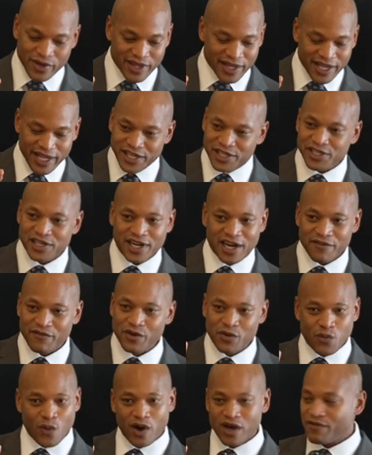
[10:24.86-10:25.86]
with each and
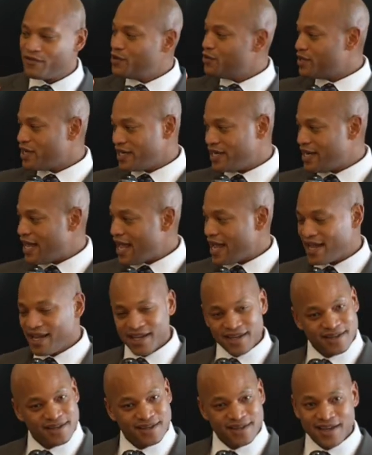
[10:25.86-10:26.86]
every one of you
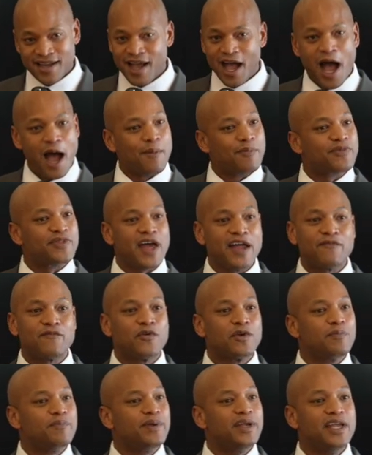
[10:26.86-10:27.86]
today. I'm
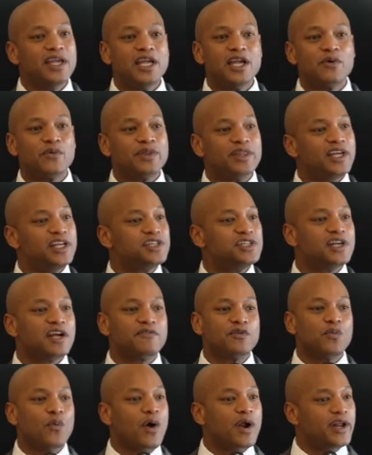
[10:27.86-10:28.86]
thankful to be here with each and
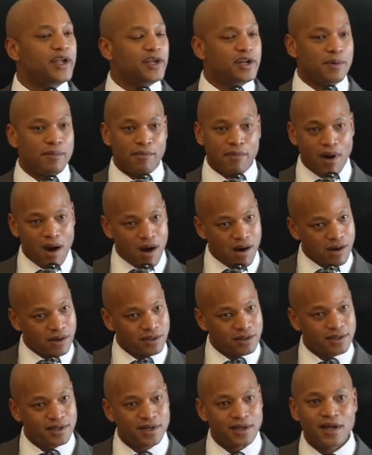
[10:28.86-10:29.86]
every one of you
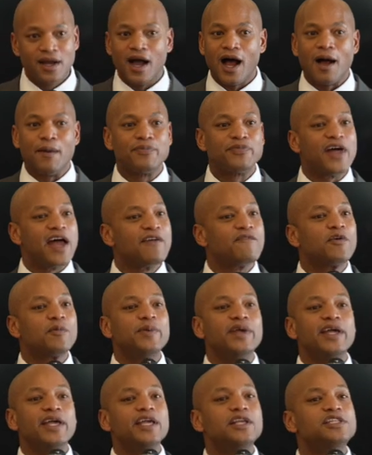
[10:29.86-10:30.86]
tomorrow. I'm thankful
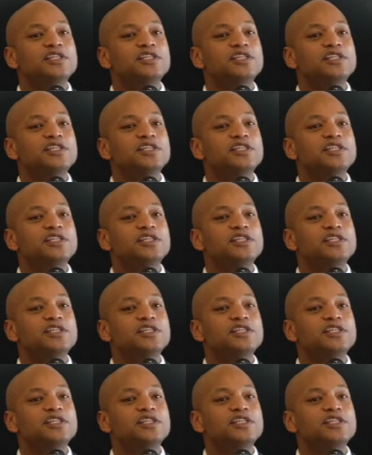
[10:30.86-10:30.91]
to be